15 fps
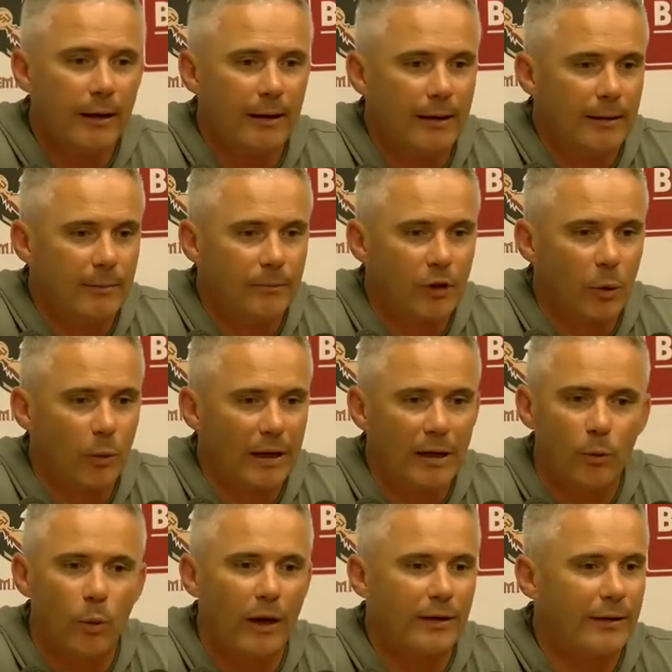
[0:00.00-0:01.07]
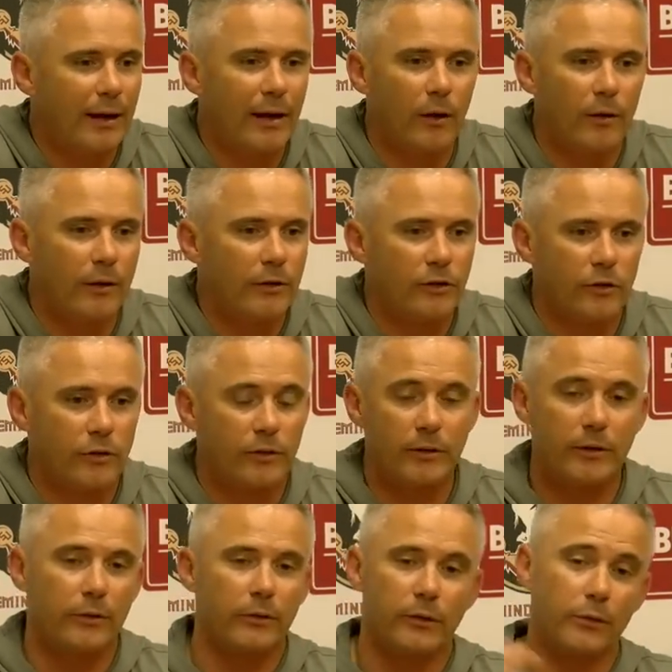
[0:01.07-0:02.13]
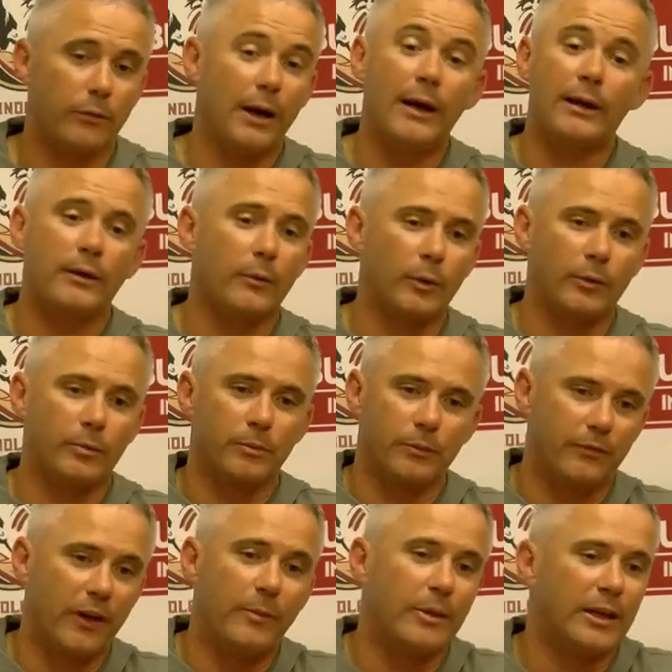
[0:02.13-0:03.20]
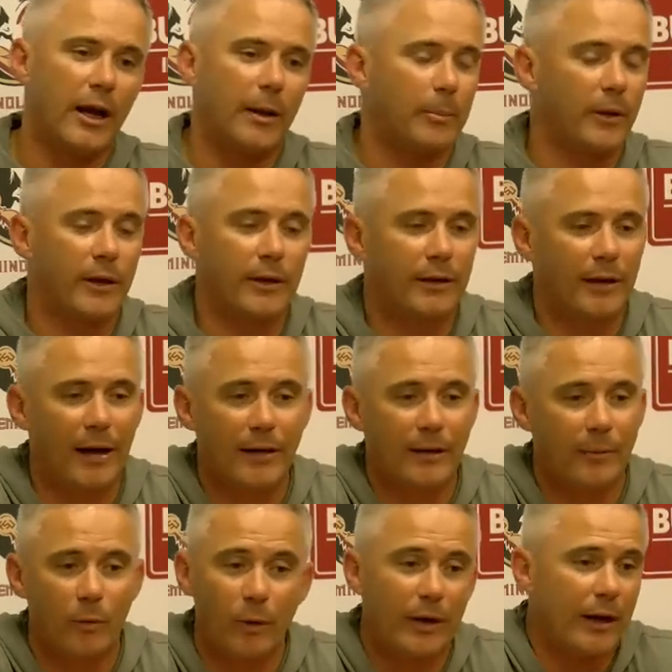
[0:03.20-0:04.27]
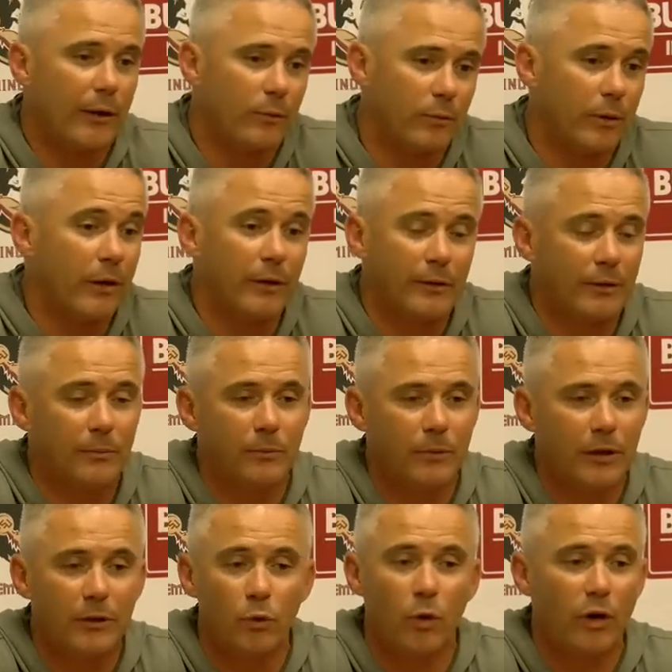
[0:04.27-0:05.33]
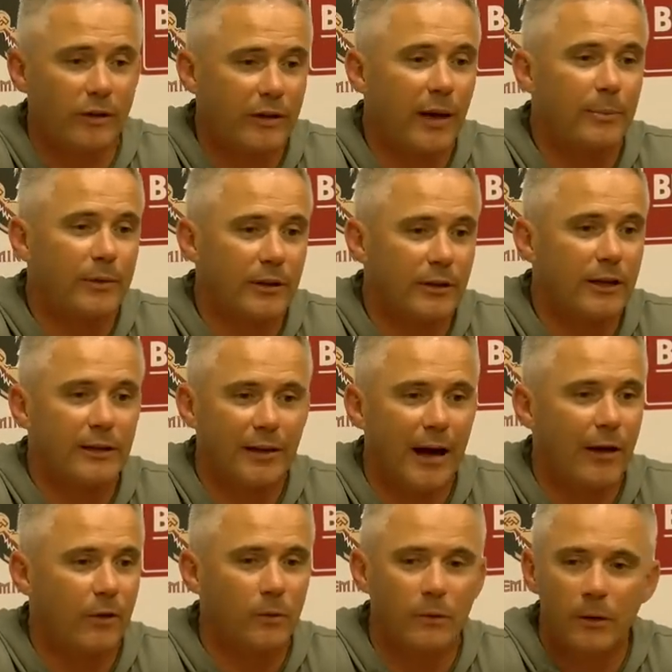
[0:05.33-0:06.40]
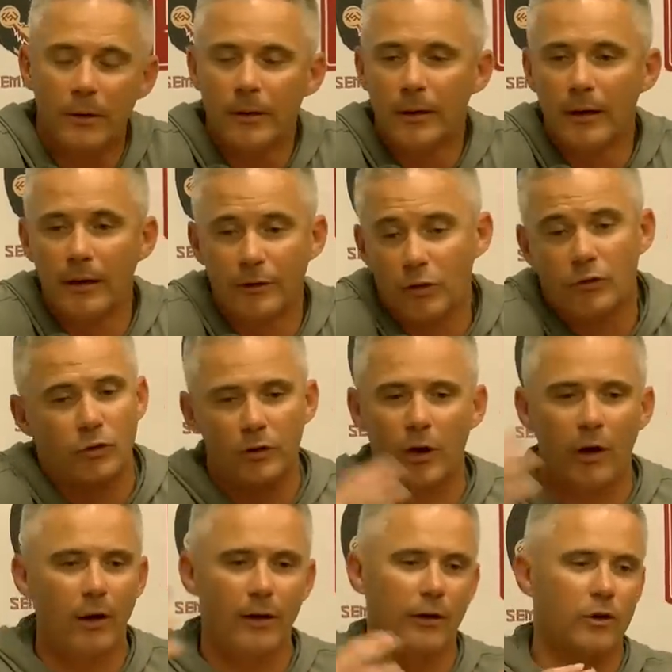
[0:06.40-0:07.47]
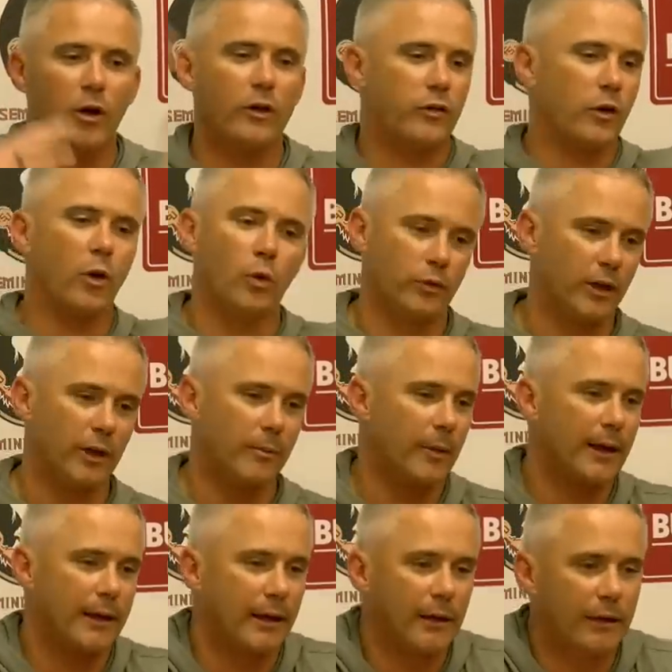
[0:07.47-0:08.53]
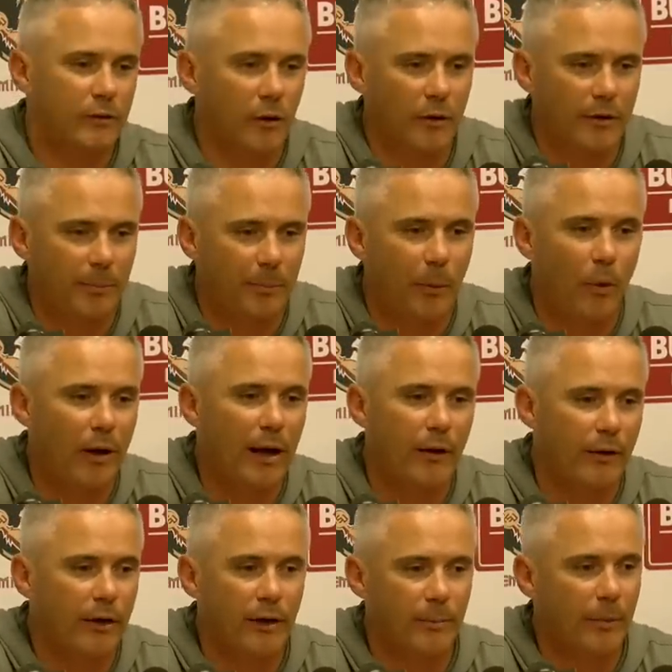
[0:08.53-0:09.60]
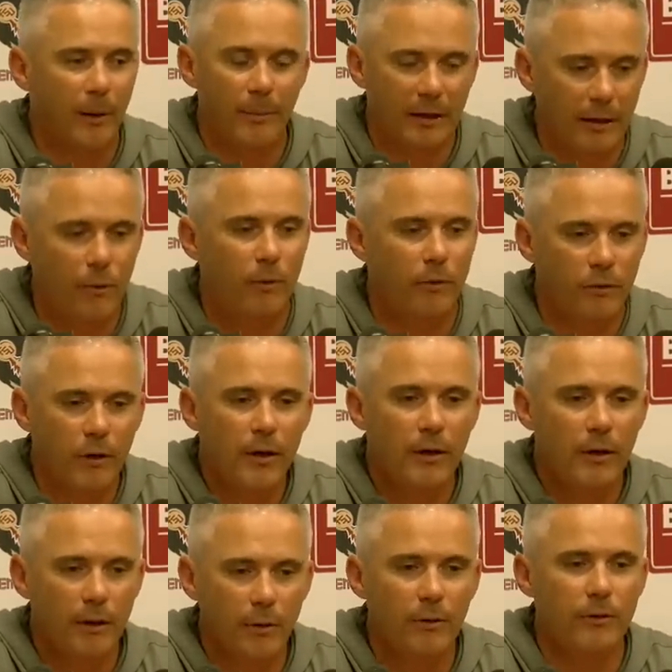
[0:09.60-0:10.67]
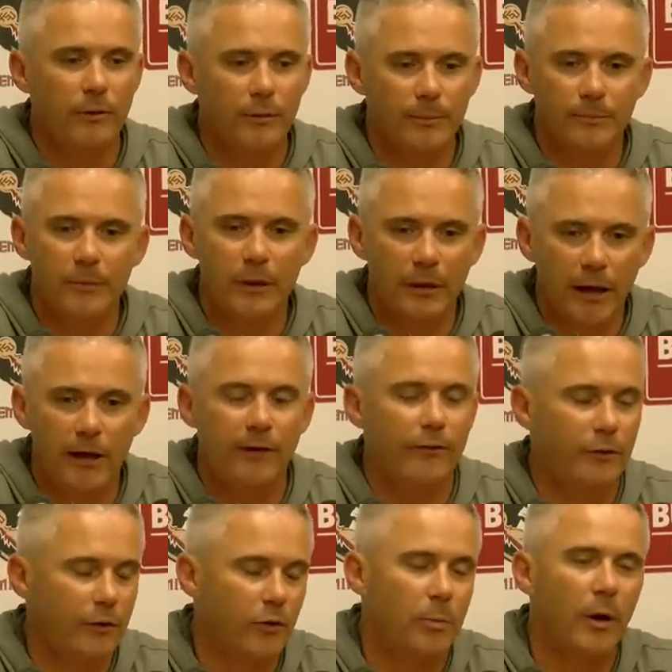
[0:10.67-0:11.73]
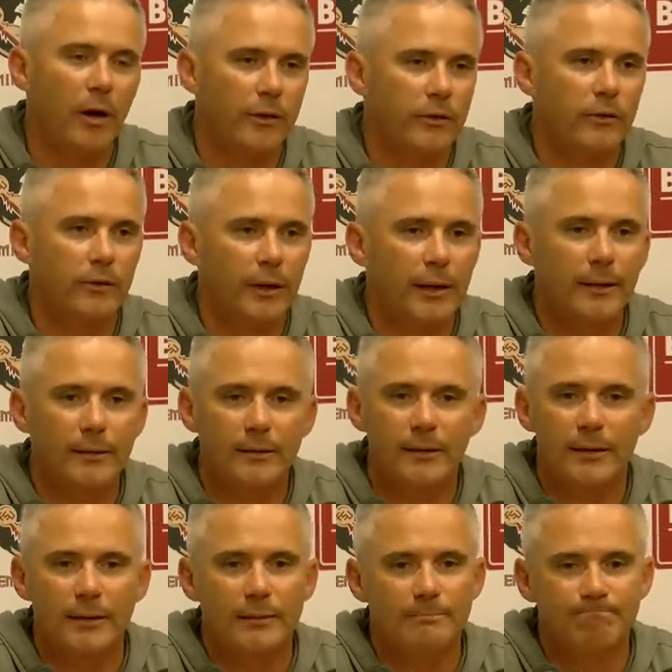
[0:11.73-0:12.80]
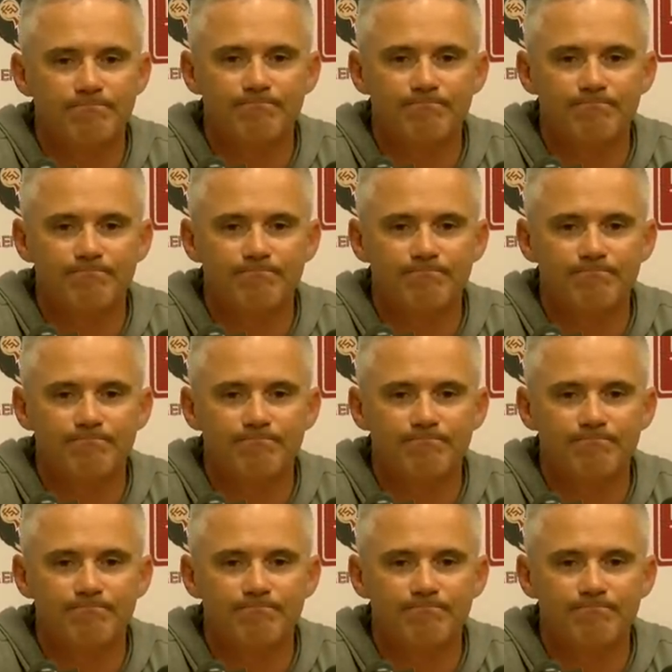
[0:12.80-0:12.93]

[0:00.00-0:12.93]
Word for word: um, you know, when he went down and just, you know, the Ray with Fabien not playing tonight, I mean, we got really into our depth at D tackle, uh, just across our whole team. I can't, it's hard to point out any, I mean, it was, it was a, a heck of a response. And, um,